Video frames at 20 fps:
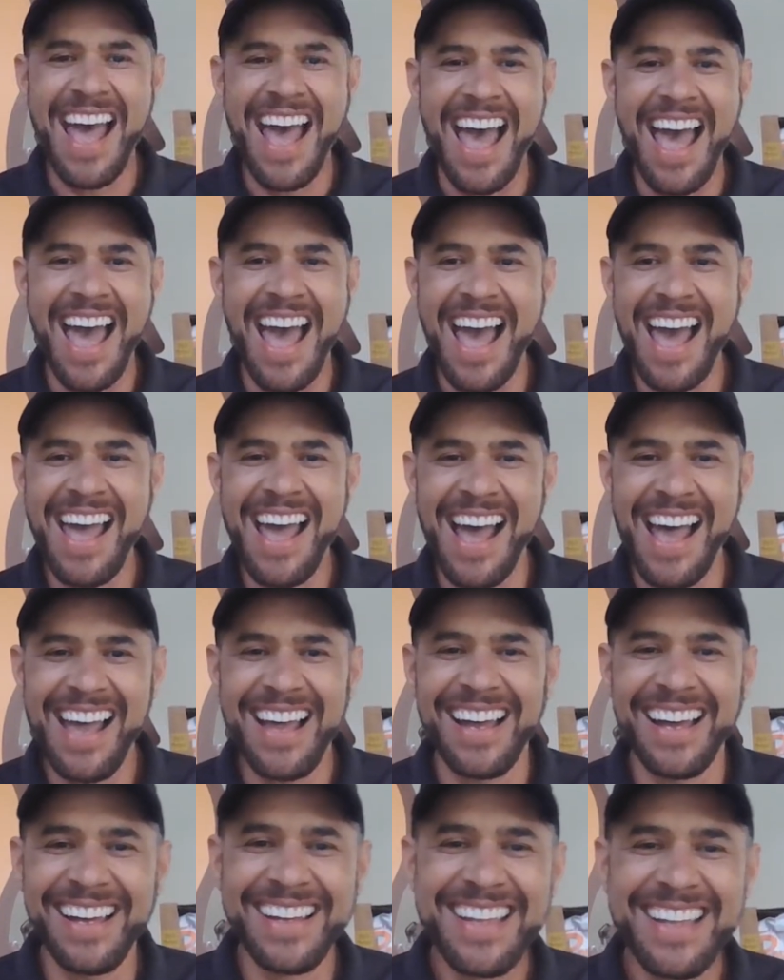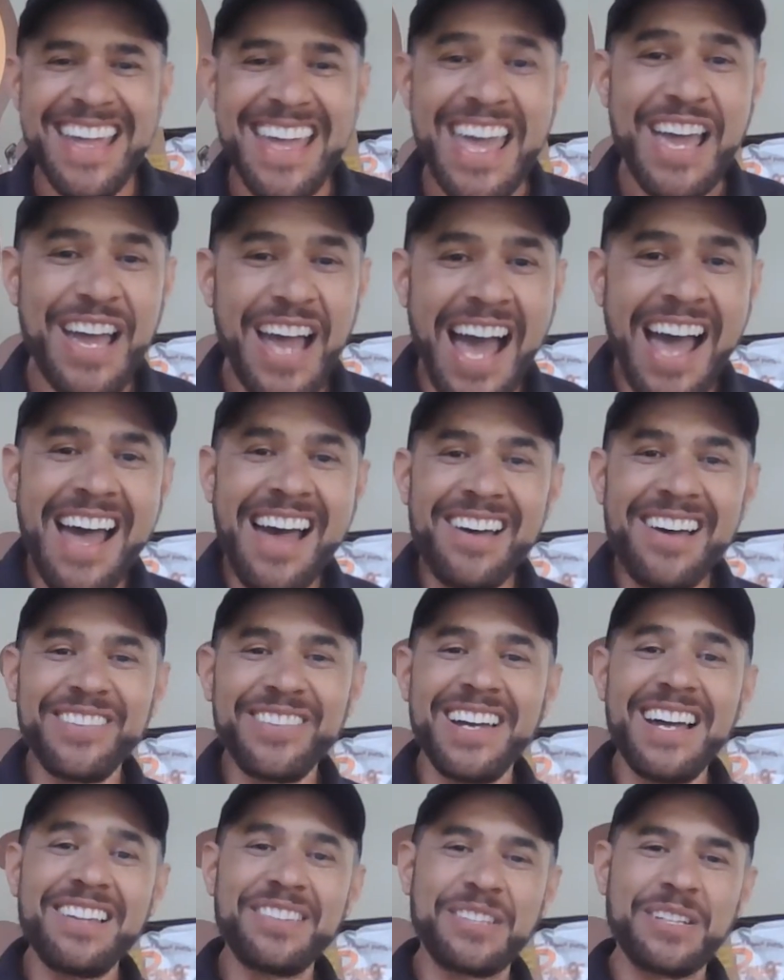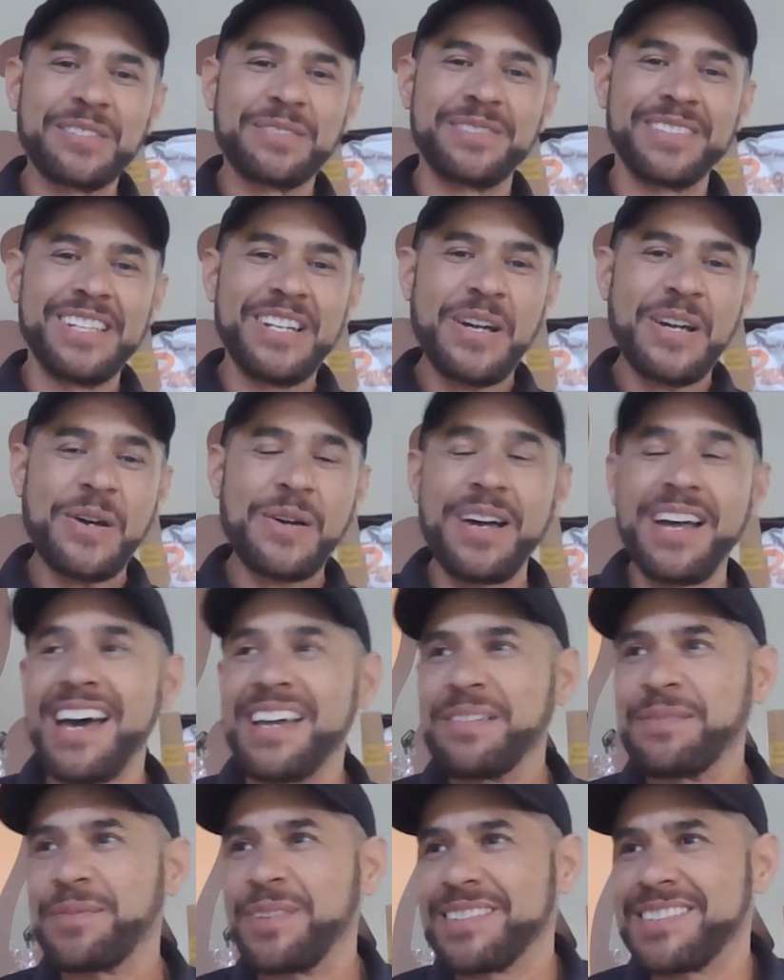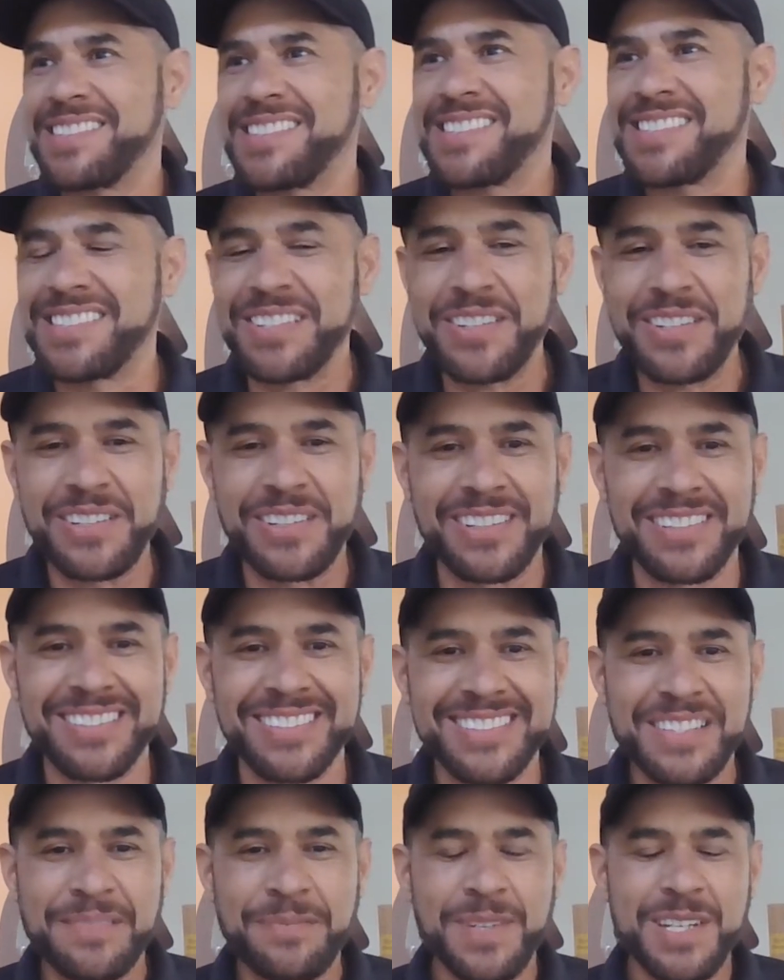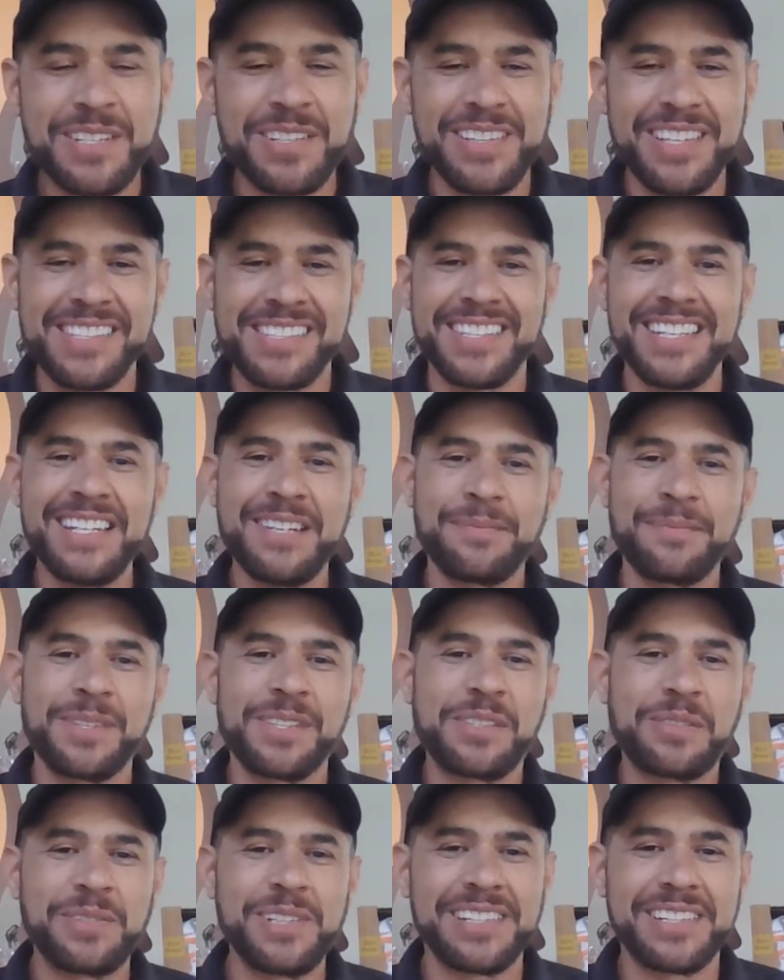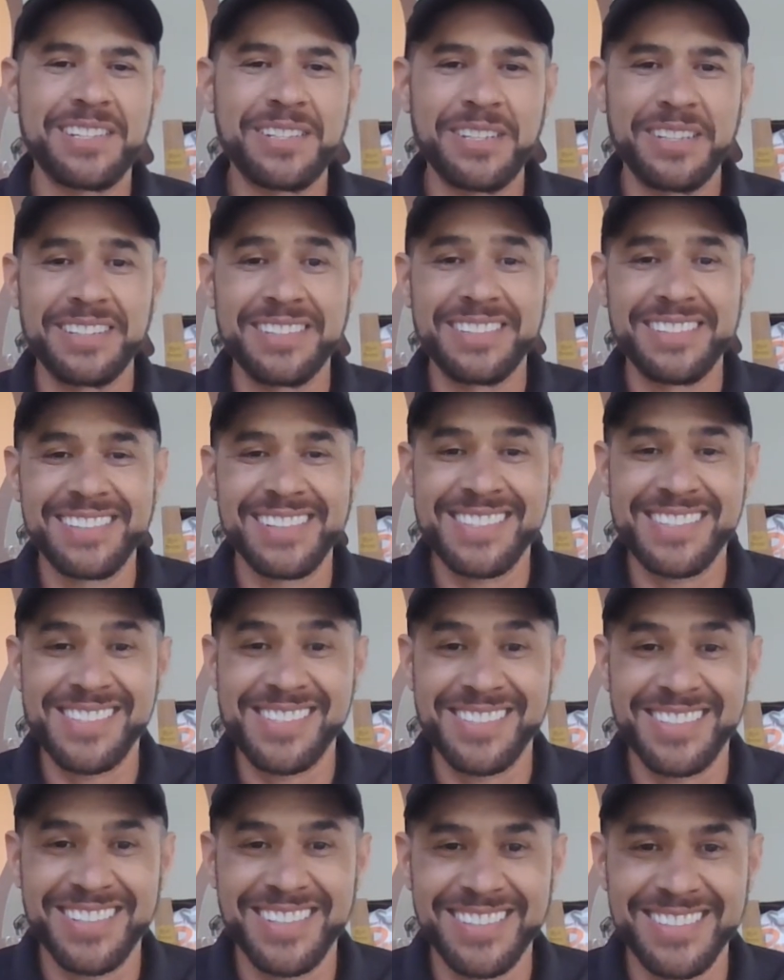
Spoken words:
I have had this, you know, I had them as a cereal, especially cinnamon. It's really good as a cereal.